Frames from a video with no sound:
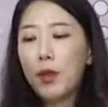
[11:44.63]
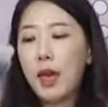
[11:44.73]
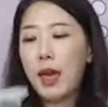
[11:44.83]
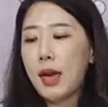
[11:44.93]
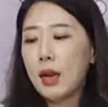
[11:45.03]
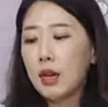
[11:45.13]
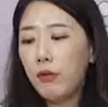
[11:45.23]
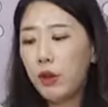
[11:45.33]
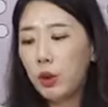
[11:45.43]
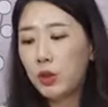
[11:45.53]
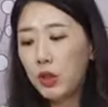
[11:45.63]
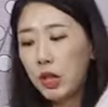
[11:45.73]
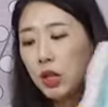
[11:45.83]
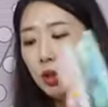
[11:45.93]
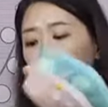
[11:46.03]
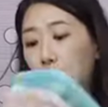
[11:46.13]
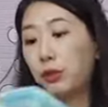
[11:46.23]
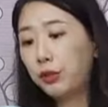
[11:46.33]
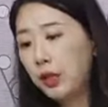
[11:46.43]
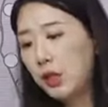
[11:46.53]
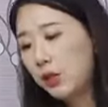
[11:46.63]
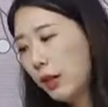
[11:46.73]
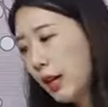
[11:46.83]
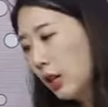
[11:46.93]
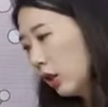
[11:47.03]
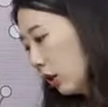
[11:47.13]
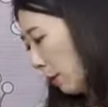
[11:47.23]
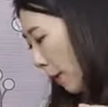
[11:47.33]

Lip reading: And if you see your refrigerator